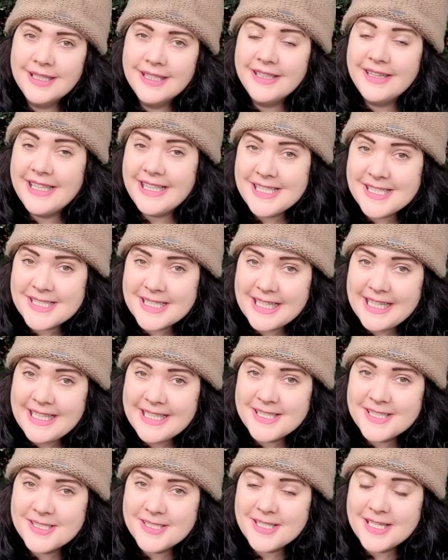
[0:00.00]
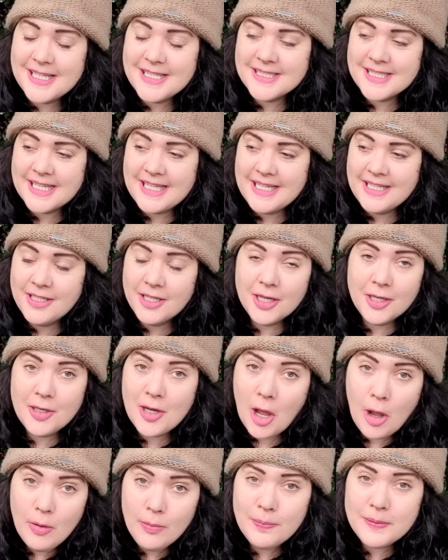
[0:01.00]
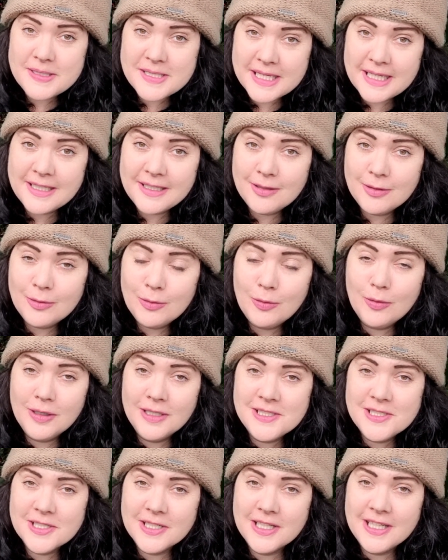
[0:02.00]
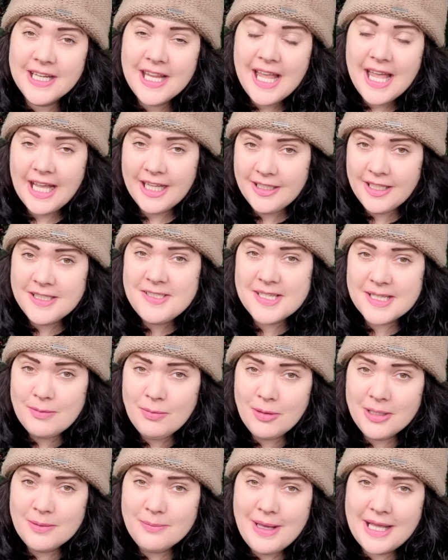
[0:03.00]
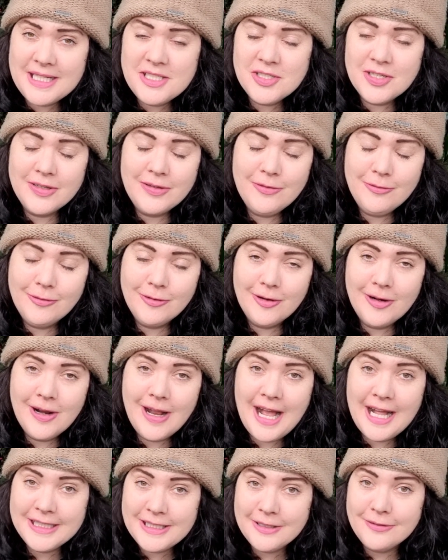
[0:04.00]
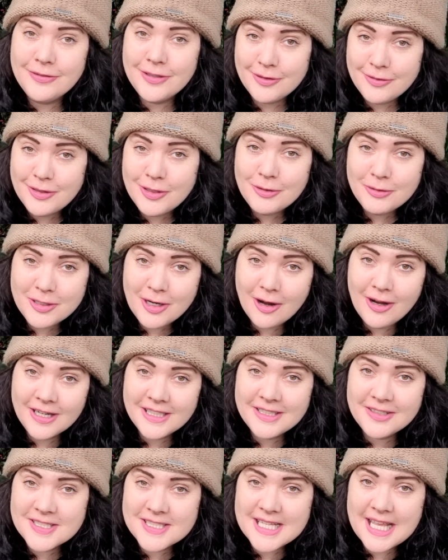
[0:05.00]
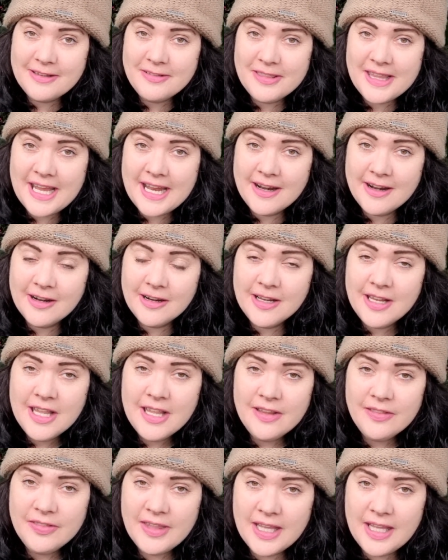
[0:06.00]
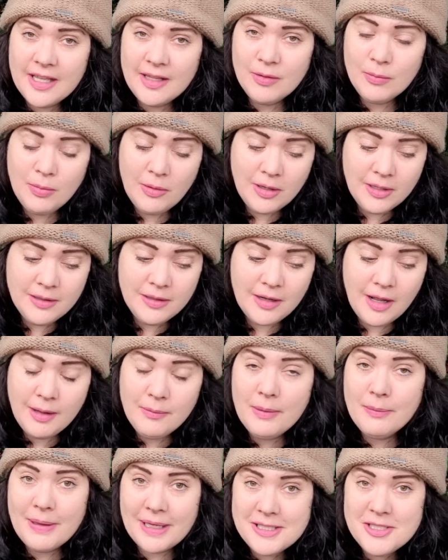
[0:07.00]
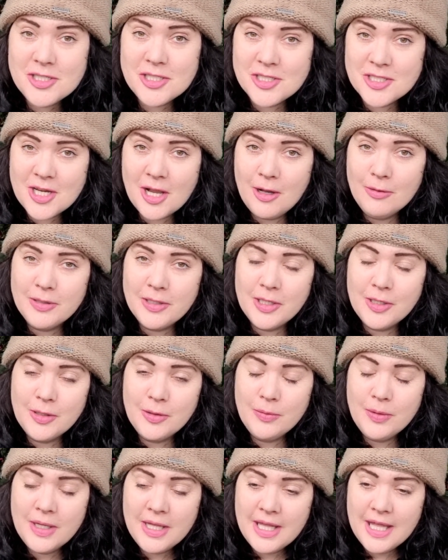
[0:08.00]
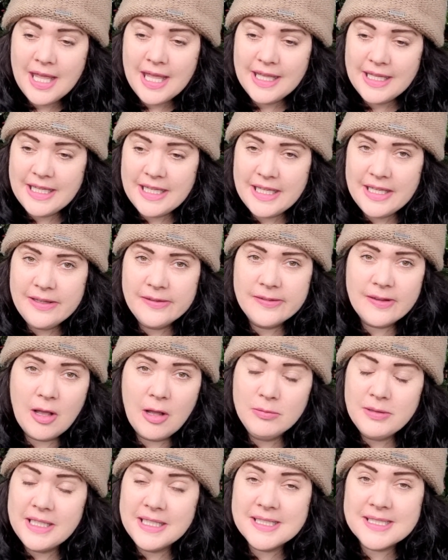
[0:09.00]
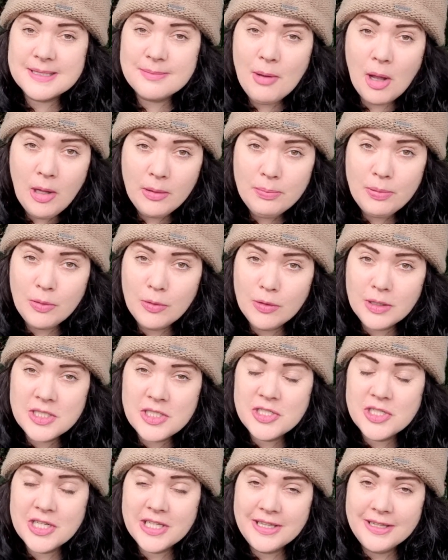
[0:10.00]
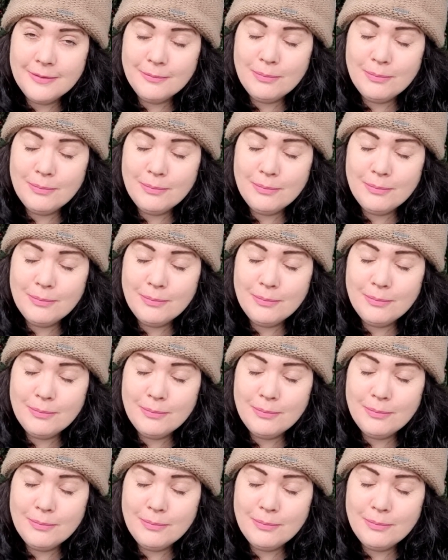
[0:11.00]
This list is in no particular order, and I did want to mention for any of you new gardeners out there that what I'm about to show you is only a small portion